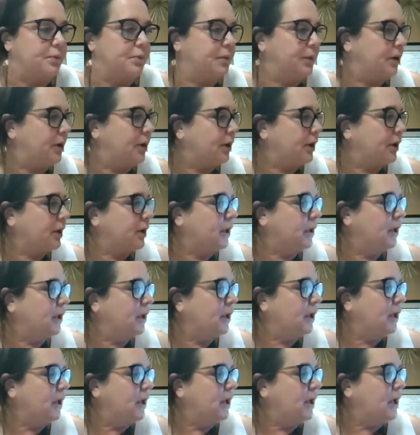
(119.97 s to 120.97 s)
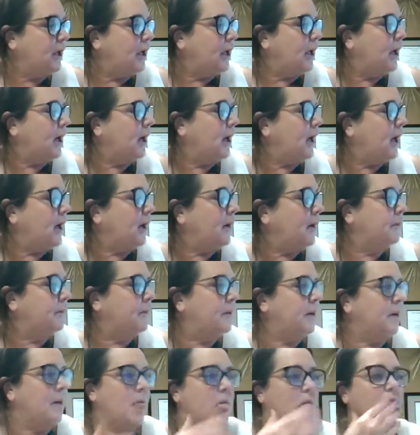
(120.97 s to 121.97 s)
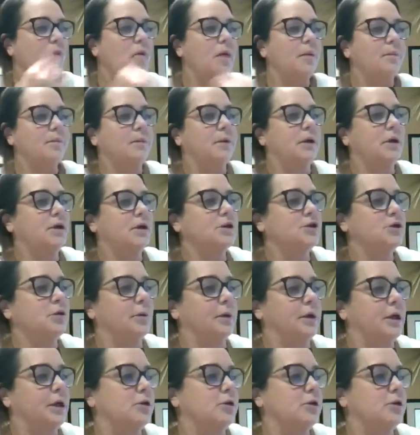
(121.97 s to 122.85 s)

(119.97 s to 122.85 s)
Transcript: book, here's what we're